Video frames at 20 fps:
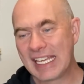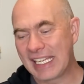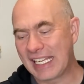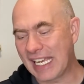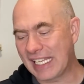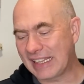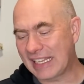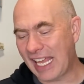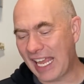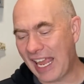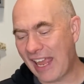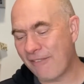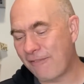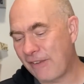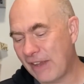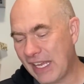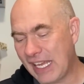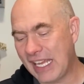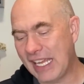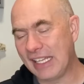get the
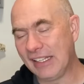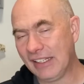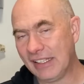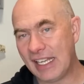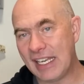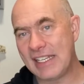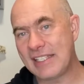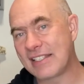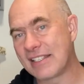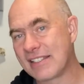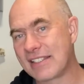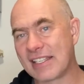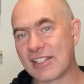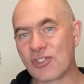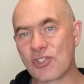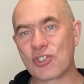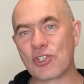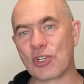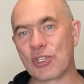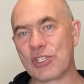FAA
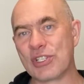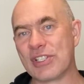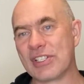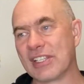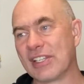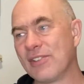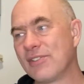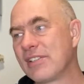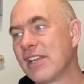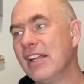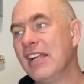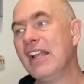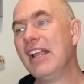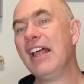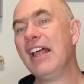licensing sorted out.